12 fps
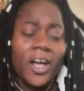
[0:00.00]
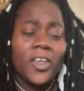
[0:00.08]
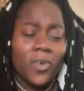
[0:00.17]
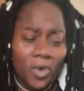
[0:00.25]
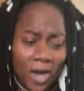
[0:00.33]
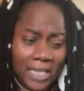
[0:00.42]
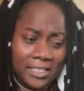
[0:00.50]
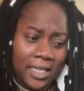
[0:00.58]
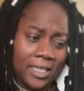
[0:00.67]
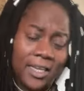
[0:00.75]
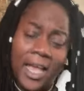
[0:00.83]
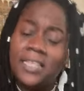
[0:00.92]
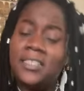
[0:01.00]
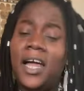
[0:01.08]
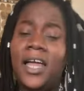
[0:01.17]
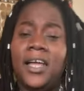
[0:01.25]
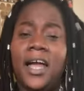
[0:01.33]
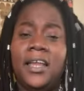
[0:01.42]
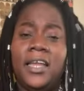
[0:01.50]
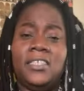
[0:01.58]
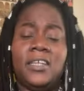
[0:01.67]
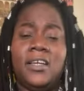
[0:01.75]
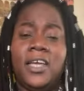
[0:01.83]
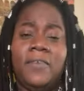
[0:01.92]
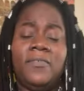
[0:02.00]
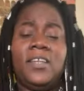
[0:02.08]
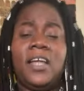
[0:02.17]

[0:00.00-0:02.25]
You got it. Yes, I, Kadijah. Give